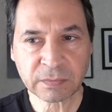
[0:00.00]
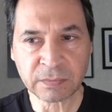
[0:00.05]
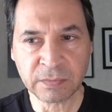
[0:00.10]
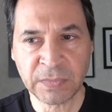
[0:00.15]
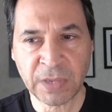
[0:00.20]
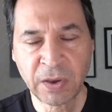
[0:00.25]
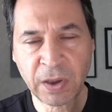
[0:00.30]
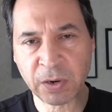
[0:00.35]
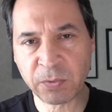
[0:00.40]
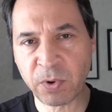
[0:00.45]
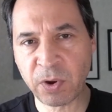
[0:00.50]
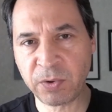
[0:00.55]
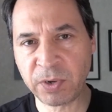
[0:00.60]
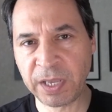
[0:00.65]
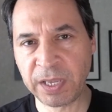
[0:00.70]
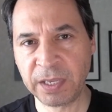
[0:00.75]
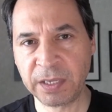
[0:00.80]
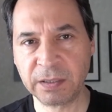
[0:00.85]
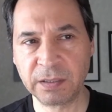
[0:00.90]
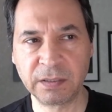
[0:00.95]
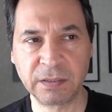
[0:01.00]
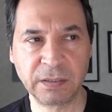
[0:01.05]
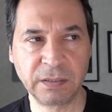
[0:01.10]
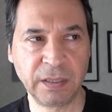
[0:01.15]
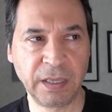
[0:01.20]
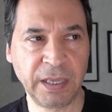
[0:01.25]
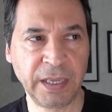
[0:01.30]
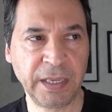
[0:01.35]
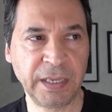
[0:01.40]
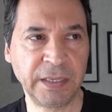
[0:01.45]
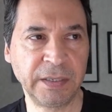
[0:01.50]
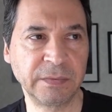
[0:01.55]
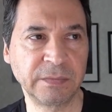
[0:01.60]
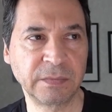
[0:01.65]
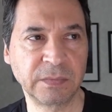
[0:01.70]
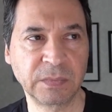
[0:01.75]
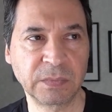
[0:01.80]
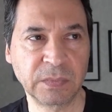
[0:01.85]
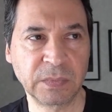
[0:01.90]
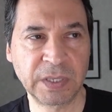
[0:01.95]
Now, I wrote a, a
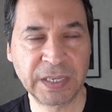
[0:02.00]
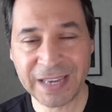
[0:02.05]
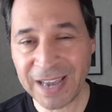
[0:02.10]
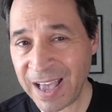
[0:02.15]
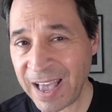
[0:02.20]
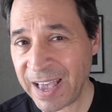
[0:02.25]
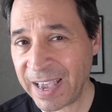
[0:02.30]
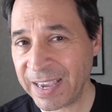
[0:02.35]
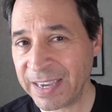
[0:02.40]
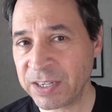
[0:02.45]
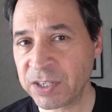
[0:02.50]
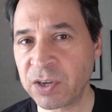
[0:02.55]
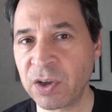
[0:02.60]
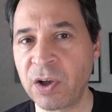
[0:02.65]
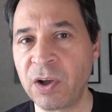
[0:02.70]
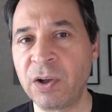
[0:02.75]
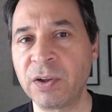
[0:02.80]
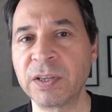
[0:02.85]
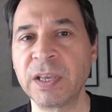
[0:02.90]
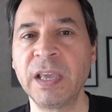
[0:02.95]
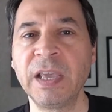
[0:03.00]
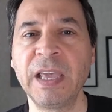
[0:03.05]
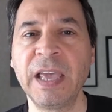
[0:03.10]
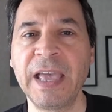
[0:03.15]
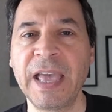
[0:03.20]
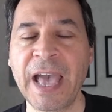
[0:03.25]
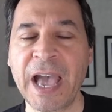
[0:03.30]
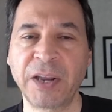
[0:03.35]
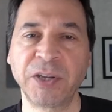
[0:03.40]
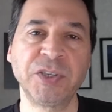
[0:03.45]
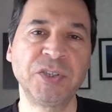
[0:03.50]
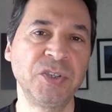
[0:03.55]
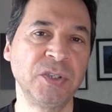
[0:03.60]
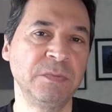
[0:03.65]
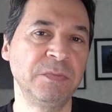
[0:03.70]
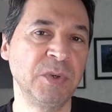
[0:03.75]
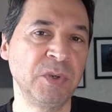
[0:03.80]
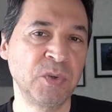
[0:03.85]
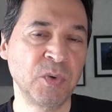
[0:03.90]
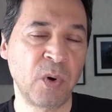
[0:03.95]
guide called How to Shoot
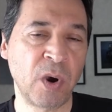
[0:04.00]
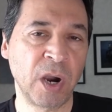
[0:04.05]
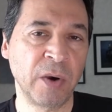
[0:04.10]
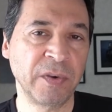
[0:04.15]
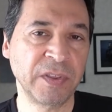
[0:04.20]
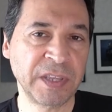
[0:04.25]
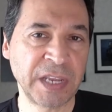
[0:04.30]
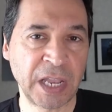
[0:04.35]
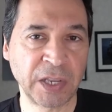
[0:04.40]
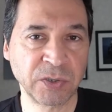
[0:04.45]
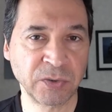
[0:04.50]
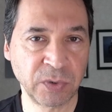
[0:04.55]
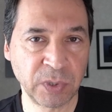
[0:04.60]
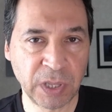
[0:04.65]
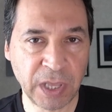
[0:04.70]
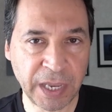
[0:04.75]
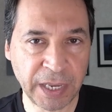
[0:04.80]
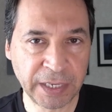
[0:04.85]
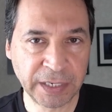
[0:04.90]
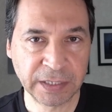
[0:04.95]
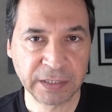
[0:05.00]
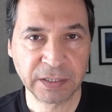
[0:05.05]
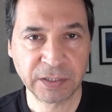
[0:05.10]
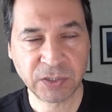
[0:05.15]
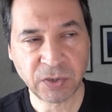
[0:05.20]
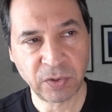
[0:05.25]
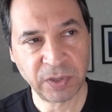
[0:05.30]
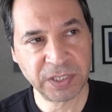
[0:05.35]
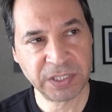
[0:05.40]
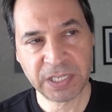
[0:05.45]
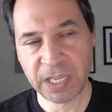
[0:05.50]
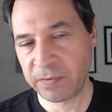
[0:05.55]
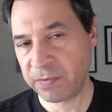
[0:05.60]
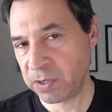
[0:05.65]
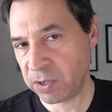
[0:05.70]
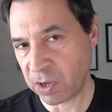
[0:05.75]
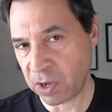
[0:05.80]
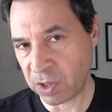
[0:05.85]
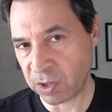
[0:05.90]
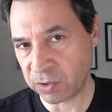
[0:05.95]
Boudoir with Natural Light. It's only seven
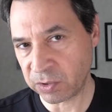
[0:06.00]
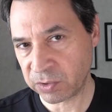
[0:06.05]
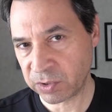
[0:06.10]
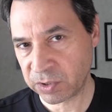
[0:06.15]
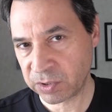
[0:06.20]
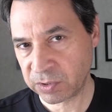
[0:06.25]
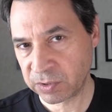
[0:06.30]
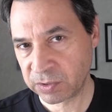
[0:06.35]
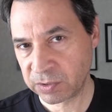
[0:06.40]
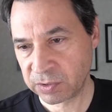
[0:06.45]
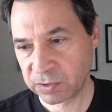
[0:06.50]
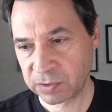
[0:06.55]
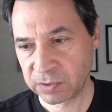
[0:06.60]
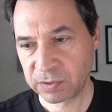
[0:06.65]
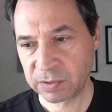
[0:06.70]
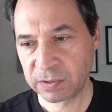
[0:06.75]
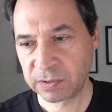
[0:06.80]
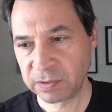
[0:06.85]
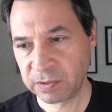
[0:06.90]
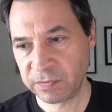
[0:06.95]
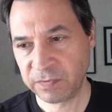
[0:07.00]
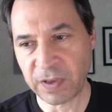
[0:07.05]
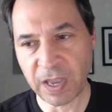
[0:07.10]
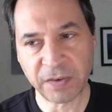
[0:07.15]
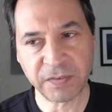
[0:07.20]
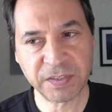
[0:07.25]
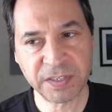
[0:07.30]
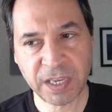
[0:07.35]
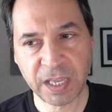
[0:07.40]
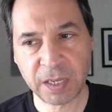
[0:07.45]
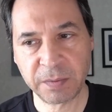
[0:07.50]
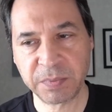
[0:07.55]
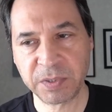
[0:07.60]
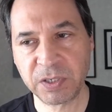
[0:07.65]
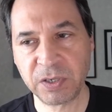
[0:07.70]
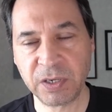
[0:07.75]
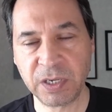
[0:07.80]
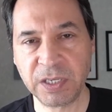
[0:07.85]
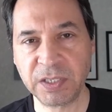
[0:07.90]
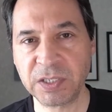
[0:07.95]
dollars. Five setups
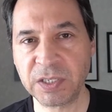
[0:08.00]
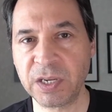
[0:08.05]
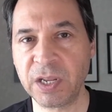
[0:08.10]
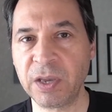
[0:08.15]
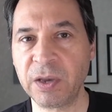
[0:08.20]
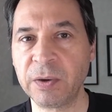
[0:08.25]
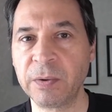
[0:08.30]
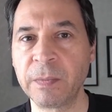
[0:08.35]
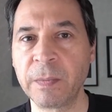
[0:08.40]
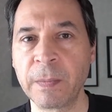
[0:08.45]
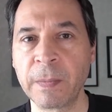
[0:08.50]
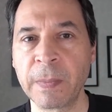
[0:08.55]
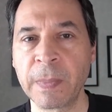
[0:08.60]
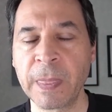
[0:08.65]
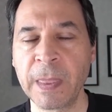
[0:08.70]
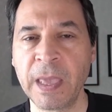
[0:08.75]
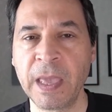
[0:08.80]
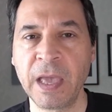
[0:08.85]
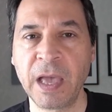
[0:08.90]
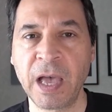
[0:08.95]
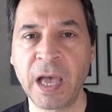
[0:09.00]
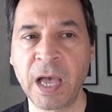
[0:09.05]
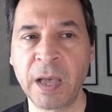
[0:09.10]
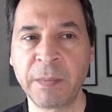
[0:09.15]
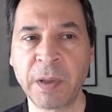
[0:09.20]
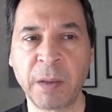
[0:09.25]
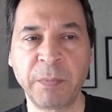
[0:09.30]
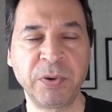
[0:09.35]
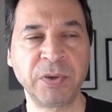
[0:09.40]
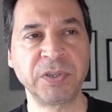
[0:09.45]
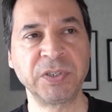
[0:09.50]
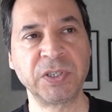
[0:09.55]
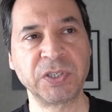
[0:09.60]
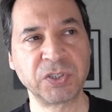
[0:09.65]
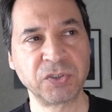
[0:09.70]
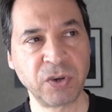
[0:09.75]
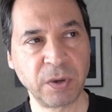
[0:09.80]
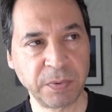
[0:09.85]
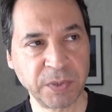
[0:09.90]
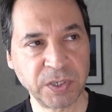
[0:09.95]
you need to know. Um, I'll put a
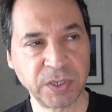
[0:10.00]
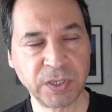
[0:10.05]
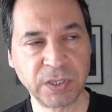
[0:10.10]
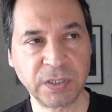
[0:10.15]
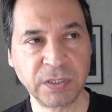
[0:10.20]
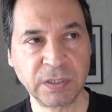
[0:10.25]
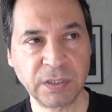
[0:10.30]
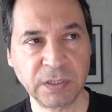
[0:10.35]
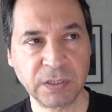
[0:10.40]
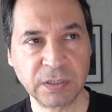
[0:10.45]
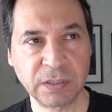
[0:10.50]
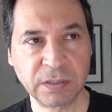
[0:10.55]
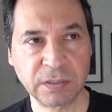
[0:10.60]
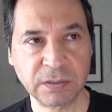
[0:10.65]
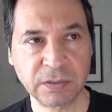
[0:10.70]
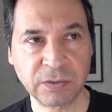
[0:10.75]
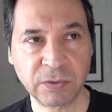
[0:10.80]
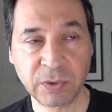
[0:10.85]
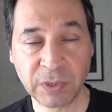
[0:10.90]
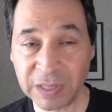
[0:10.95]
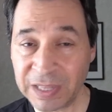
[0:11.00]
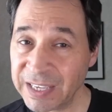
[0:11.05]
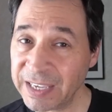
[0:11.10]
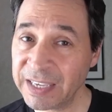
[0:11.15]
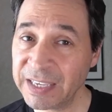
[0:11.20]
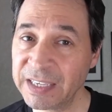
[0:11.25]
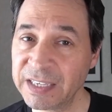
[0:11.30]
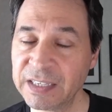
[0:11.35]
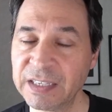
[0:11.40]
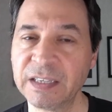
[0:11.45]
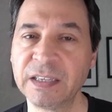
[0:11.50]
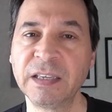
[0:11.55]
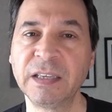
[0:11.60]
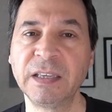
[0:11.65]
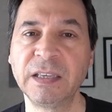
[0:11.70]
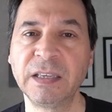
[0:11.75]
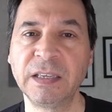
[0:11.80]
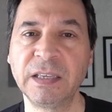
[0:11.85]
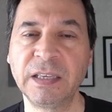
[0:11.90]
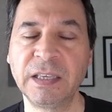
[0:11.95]
description or a link
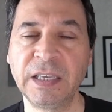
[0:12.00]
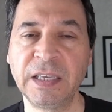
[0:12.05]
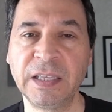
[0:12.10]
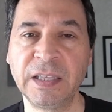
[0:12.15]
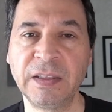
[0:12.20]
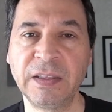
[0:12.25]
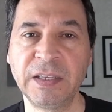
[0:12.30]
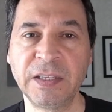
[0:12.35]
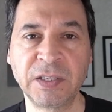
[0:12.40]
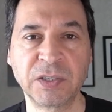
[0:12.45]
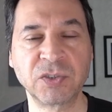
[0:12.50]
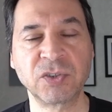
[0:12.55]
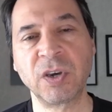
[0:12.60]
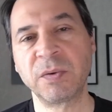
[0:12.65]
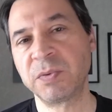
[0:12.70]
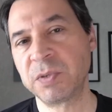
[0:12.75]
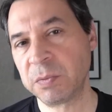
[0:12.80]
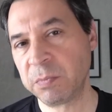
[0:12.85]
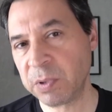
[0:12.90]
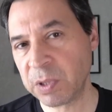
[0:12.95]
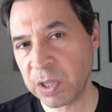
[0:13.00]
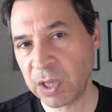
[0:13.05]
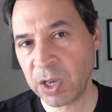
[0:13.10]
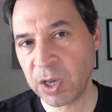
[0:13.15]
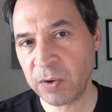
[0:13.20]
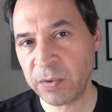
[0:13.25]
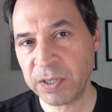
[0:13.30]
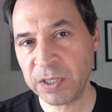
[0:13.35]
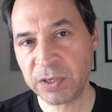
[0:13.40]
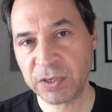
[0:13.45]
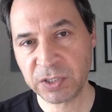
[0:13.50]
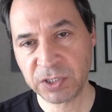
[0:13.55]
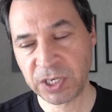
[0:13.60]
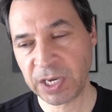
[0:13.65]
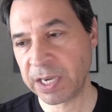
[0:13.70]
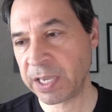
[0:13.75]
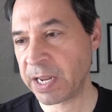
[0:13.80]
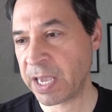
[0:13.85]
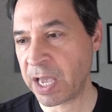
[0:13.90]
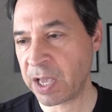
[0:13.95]
in the description below and you can
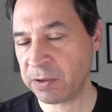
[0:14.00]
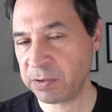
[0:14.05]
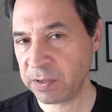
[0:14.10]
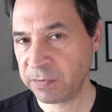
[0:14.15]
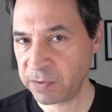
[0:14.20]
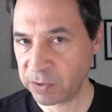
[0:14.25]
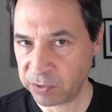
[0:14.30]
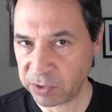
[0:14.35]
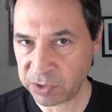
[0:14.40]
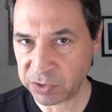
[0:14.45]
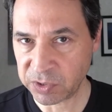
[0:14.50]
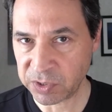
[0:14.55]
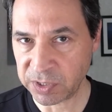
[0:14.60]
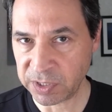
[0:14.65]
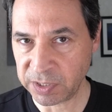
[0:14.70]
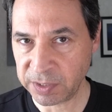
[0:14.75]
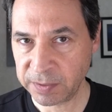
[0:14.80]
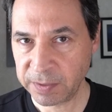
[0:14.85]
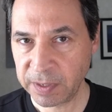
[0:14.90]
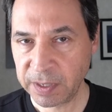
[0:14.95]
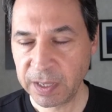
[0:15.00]
check it out if you're interested.